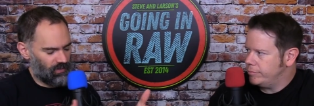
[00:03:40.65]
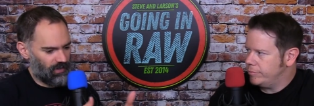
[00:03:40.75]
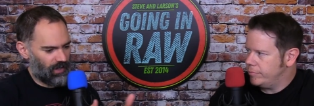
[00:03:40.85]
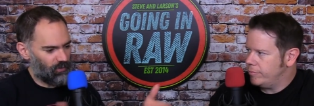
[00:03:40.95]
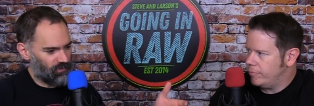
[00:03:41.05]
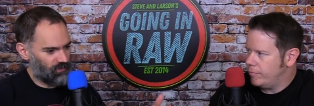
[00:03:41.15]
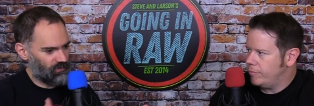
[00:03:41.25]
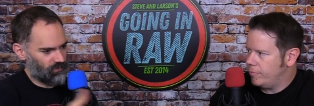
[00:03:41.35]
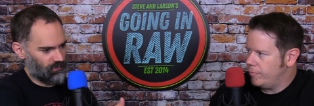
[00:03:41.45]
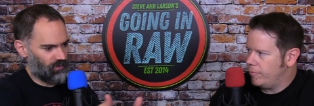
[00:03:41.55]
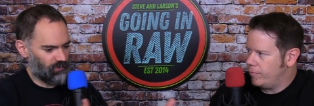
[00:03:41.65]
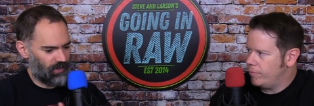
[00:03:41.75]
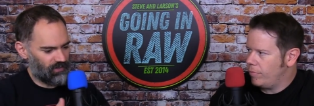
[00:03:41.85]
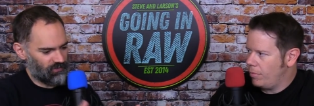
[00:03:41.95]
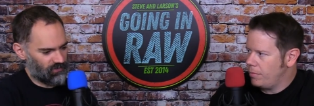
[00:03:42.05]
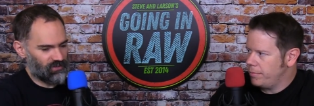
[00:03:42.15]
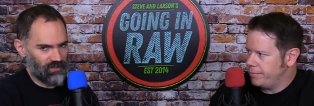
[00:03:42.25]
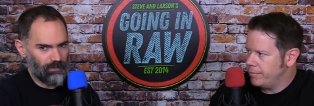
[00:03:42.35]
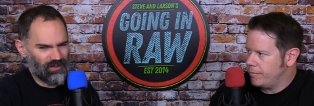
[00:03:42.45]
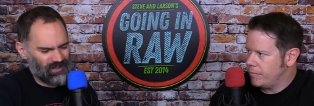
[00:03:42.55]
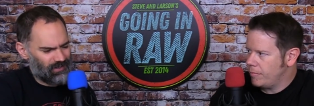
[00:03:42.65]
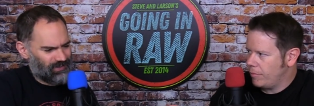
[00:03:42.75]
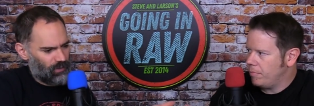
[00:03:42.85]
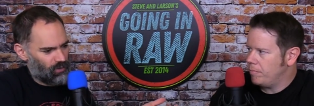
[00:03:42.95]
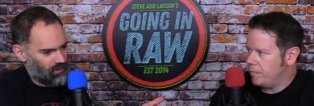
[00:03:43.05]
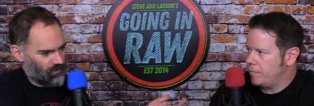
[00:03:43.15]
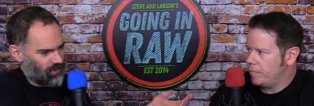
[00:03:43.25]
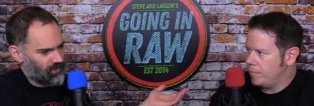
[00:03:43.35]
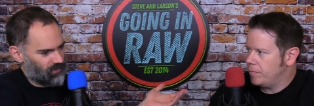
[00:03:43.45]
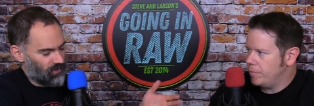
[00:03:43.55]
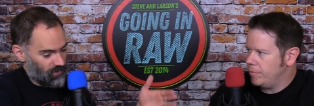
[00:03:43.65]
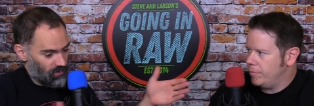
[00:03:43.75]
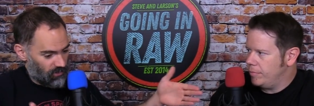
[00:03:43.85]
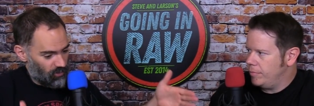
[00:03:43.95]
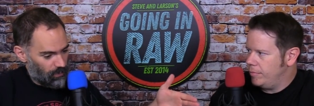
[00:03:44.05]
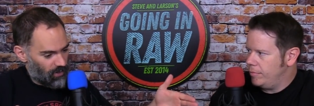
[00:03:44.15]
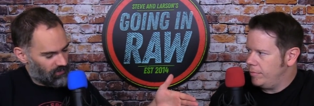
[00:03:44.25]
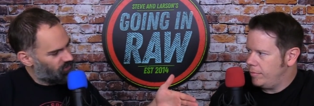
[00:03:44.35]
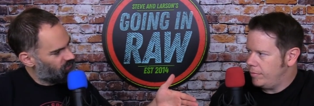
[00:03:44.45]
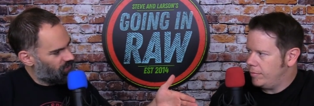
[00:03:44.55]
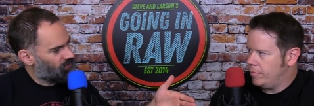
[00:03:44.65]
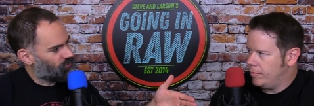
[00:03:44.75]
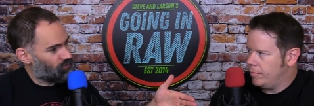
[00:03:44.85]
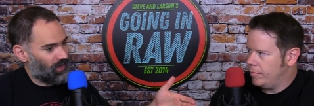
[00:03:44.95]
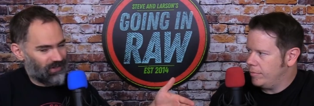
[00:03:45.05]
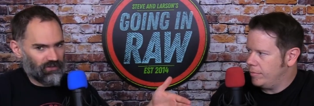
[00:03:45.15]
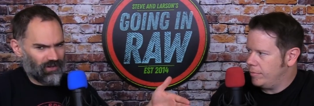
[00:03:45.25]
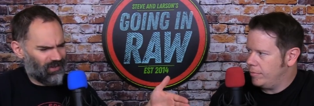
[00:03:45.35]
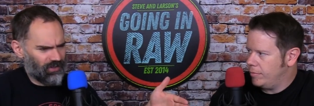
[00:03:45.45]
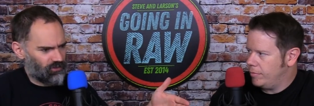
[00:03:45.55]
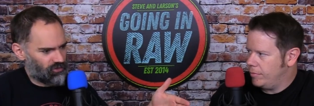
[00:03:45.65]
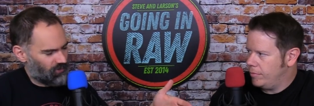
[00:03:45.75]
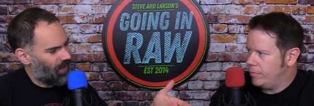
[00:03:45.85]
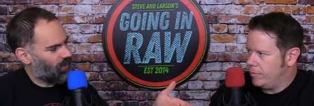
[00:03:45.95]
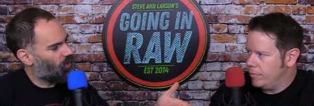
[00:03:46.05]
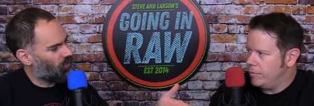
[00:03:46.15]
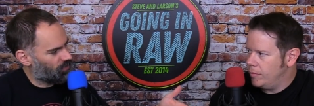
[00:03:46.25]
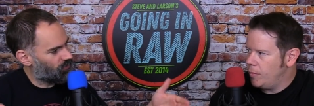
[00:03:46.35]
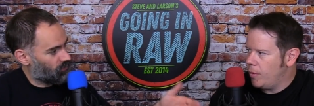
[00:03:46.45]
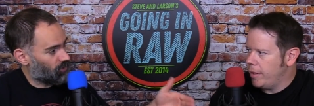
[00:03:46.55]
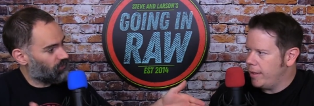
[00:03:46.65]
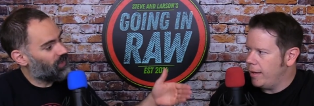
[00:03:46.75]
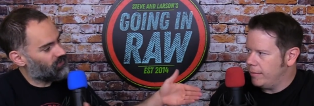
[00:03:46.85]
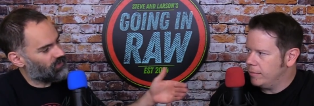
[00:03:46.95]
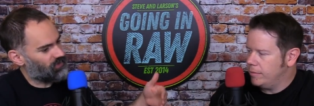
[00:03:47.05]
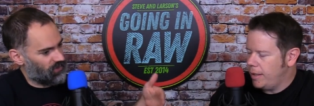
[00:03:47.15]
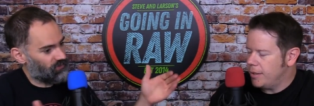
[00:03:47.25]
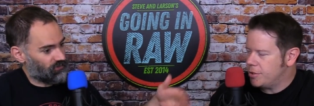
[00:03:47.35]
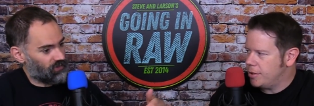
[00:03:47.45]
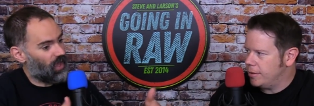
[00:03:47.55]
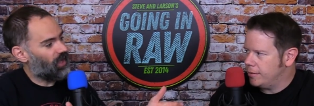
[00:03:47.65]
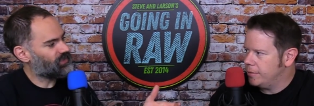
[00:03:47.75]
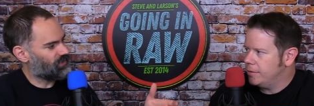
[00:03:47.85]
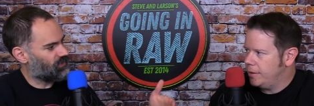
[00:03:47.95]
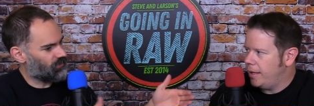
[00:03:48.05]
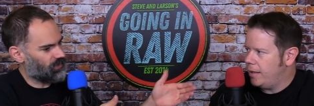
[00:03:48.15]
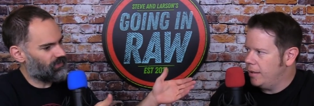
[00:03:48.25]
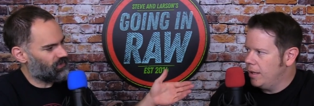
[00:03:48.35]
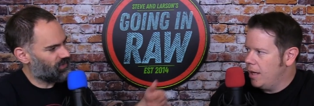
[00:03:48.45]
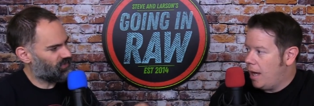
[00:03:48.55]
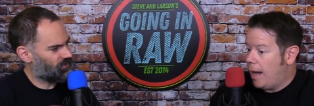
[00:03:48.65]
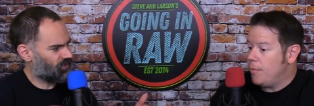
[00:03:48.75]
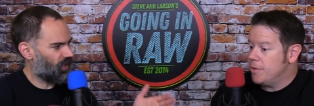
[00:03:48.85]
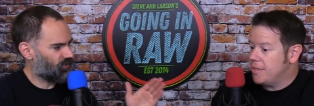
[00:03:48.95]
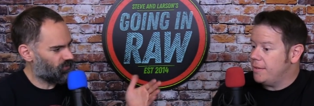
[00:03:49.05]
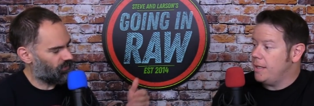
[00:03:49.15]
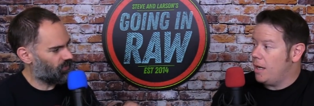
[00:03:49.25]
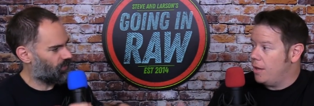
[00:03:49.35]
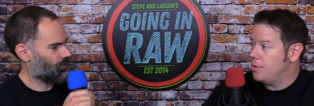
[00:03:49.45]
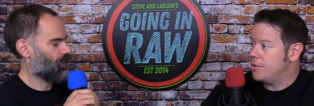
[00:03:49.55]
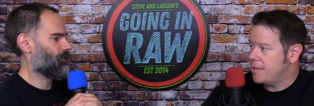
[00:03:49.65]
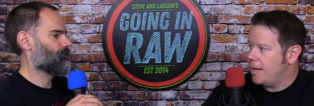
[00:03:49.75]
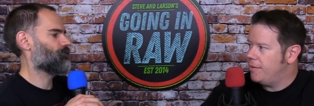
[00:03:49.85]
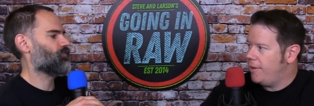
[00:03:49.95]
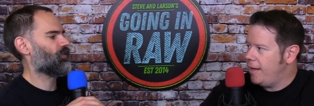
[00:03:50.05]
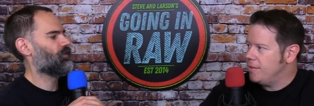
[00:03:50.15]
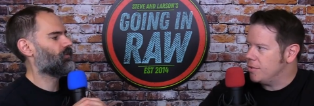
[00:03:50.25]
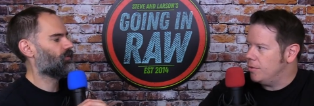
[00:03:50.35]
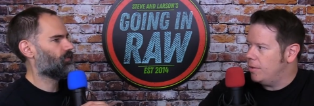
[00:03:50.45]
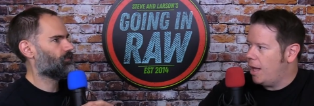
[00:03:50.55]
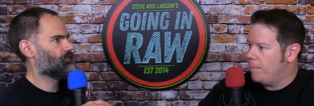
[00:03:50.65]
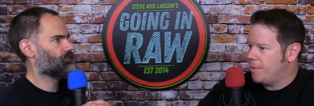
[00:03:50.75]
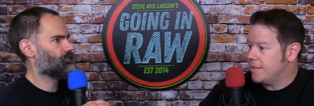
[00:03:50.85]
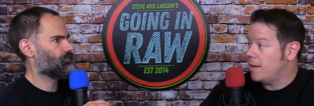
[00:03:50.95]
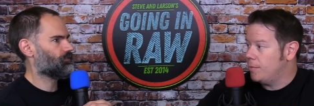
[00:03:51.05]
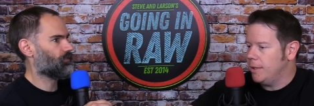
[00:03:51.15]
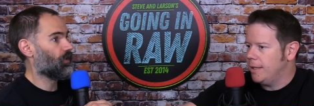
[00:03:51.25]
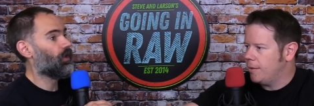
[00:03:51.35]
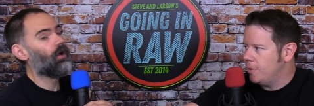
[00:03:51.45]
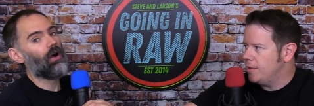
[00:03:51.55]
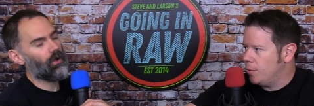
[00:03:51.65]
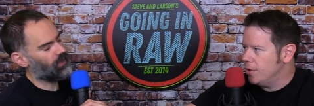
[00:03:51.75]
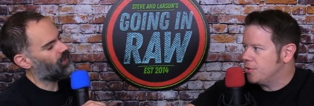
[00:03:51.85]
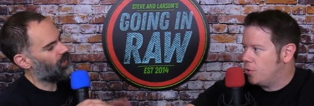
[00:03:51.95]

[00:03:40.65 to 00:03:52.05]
Speaker 1: houses arranged typically like they would like. Your part of the street is arranged, and I don't think they're track
Speaker 2: homes, but right, they're arranged yeah. as such. Yeah, There's sure. lots, and they're yeah. evenly sized. I was on roughly. the other side of Hazel, up because I really like when it. Okay,